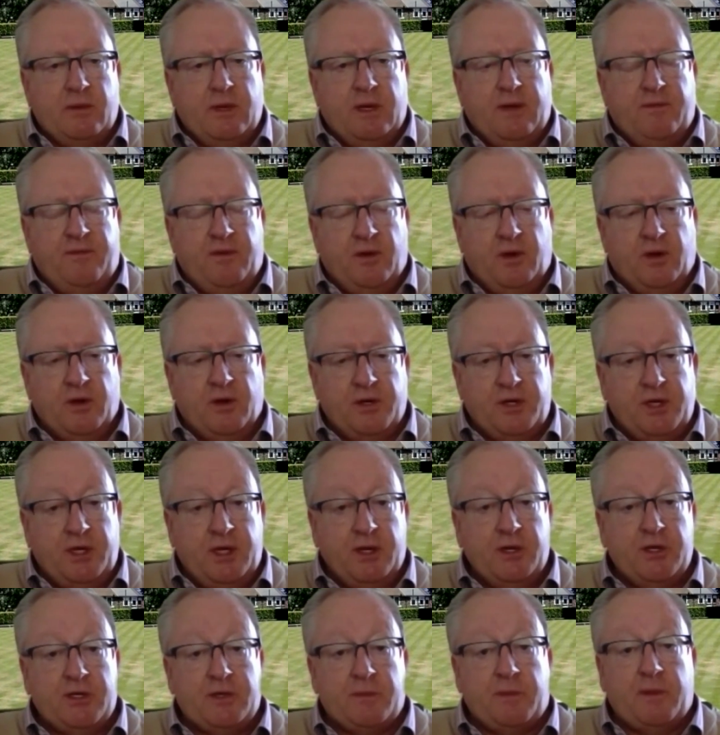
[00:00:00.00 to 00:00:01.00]
if you're going to
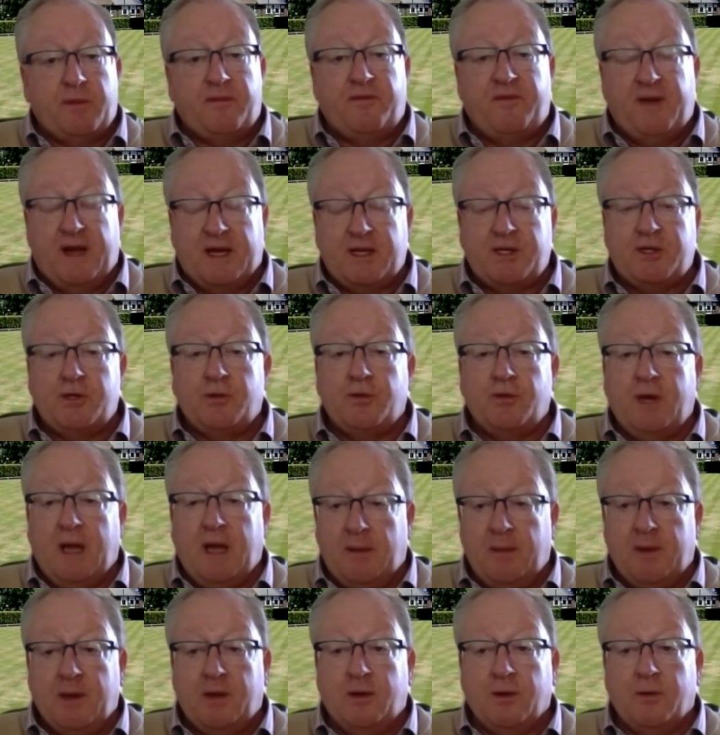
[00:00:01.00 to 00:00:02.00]
use a professional
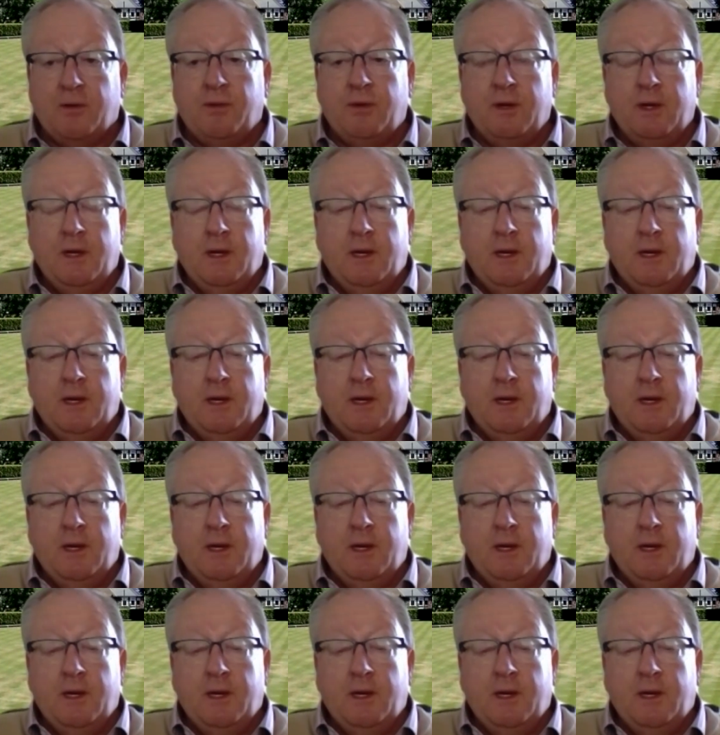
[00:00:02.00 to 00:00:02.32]
chemical,